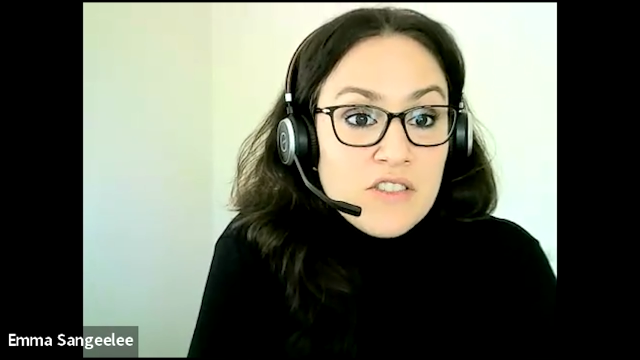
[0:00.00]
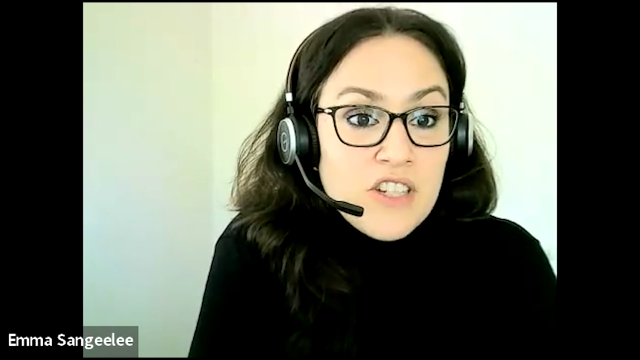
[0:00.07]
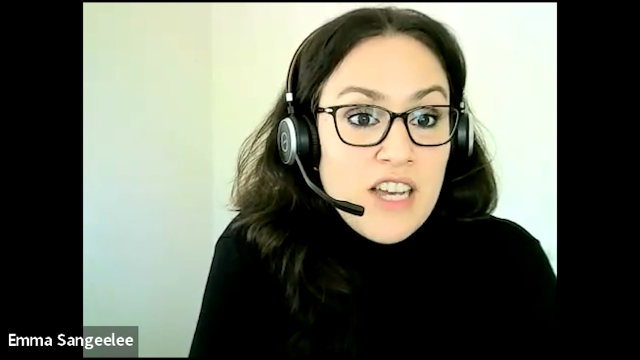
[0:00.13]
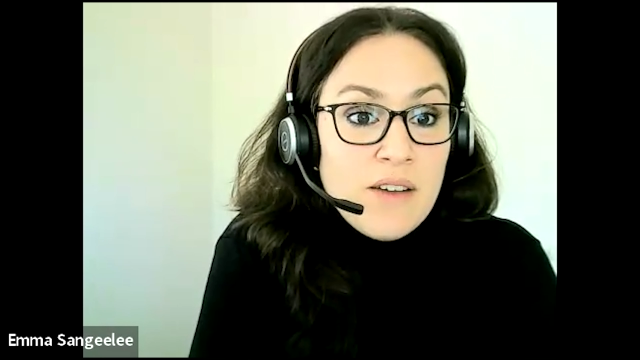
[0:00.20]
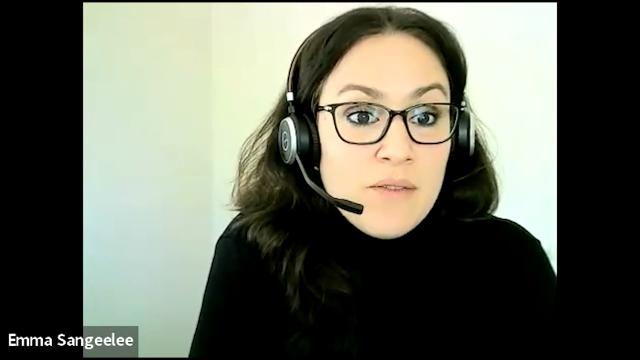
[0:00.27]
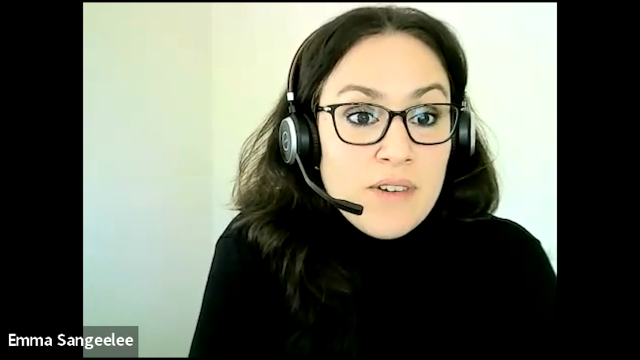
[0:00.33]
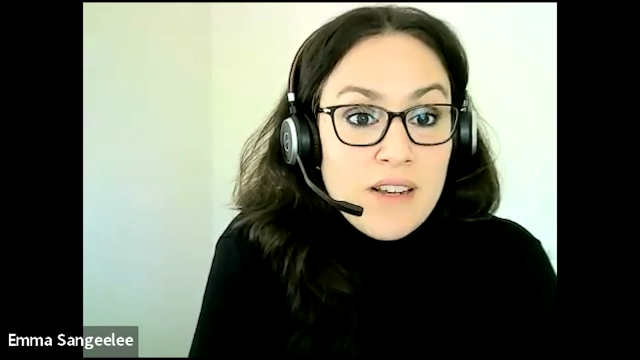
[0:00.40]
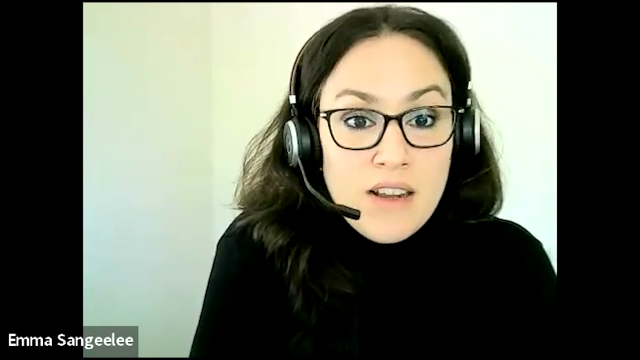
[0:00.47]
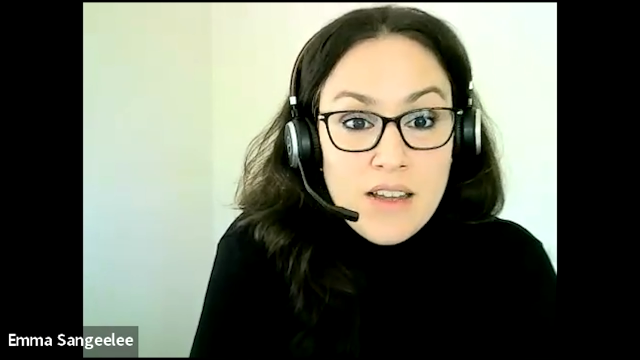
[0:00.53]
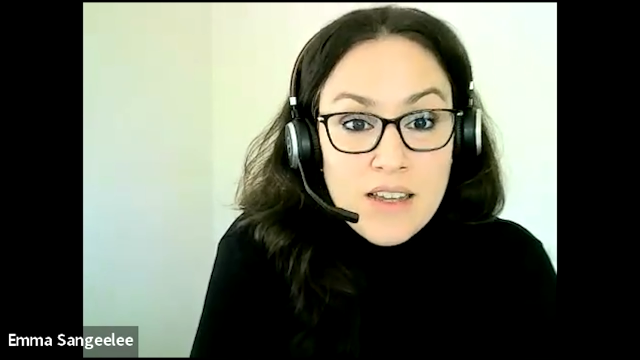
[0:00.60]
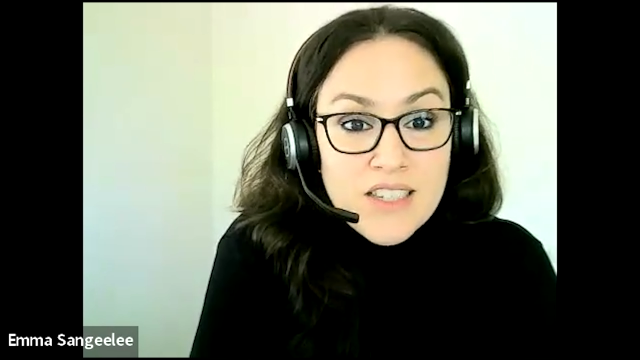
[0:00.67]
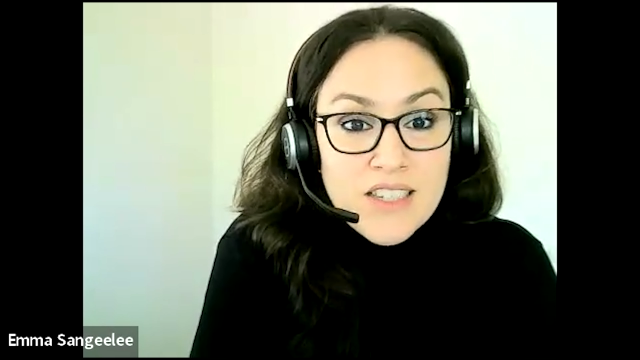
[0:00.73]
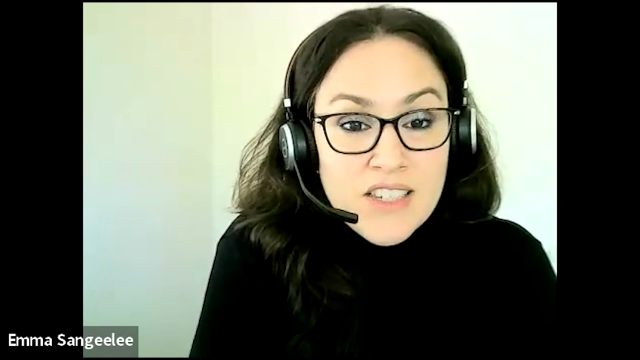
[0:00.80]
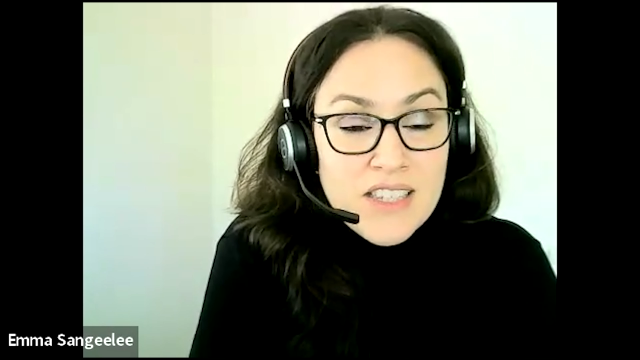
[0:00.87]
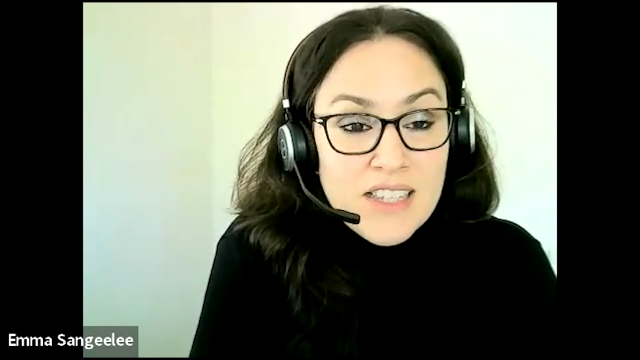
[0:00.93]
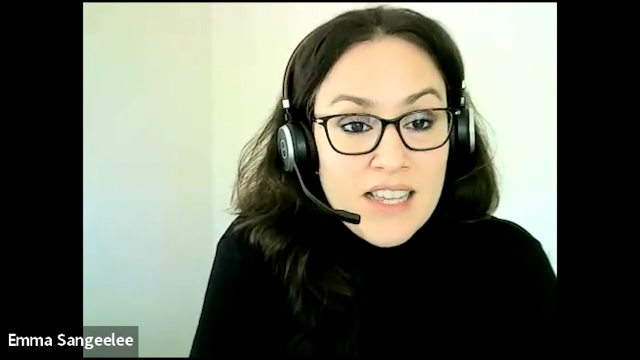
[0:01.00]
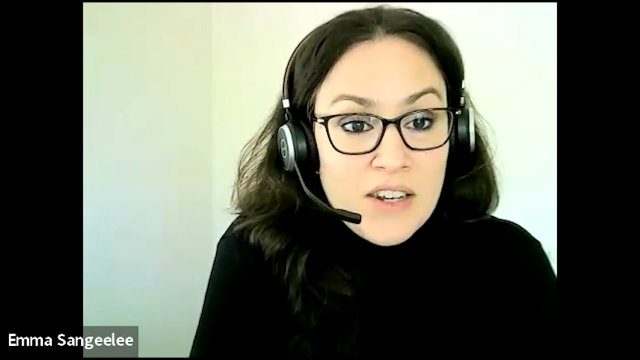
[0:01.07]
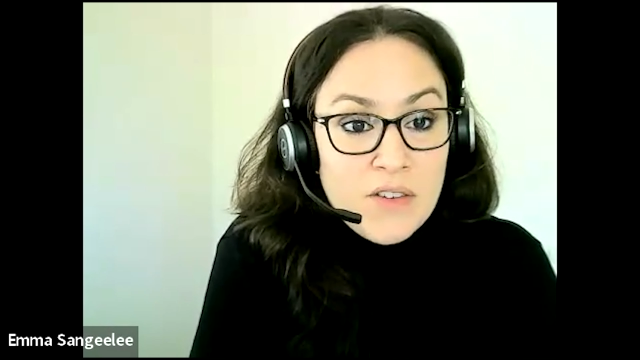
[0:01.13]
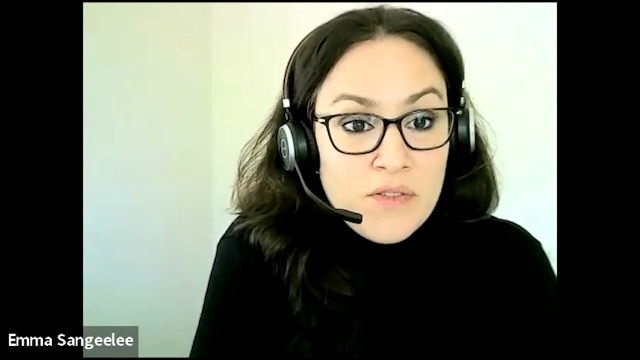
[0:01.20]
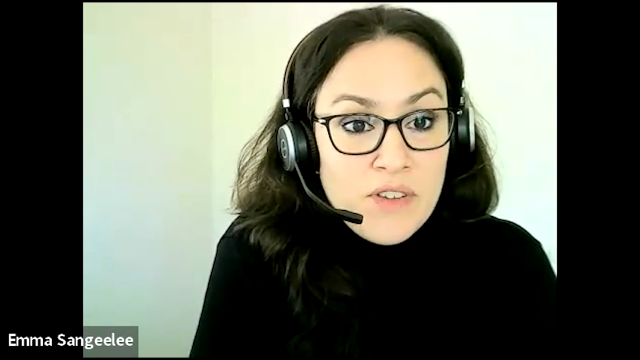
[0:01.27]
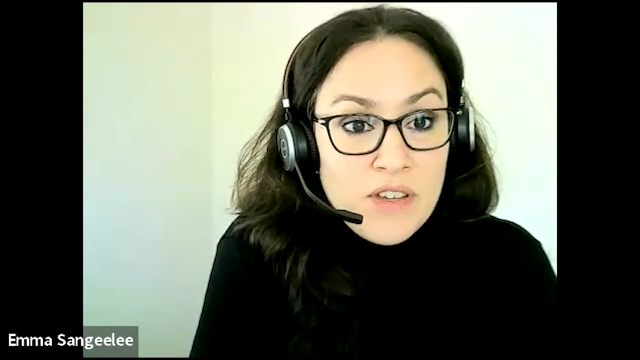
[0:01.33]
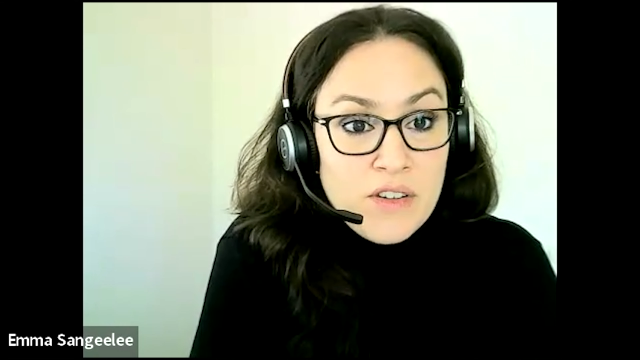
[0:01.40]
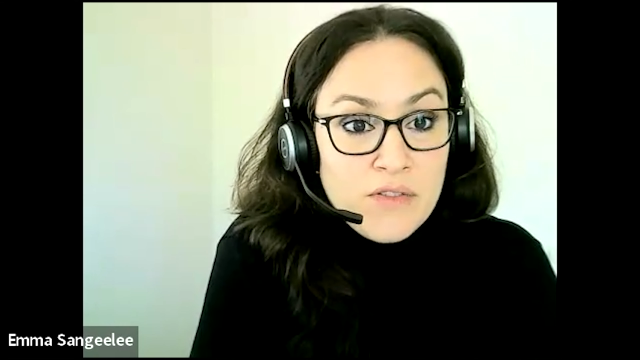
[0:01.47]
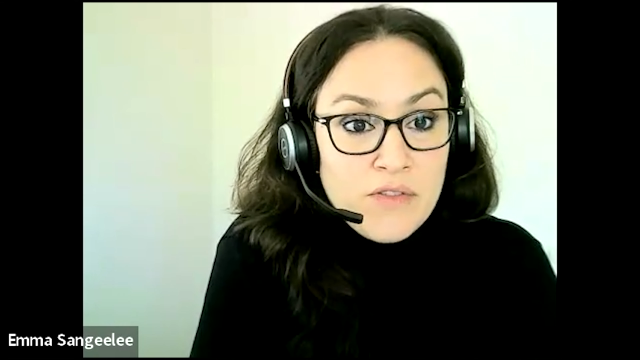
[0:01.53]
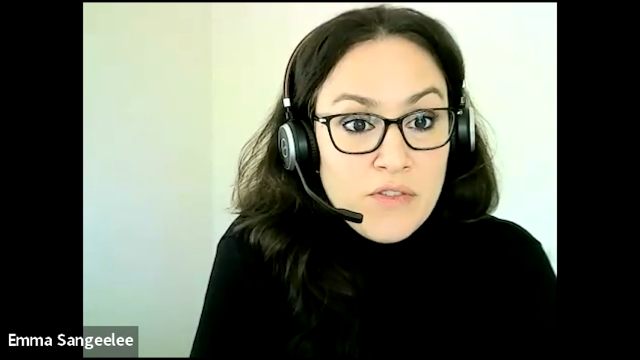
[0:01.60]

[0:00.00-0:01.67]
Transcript: chat with clients just to get a feel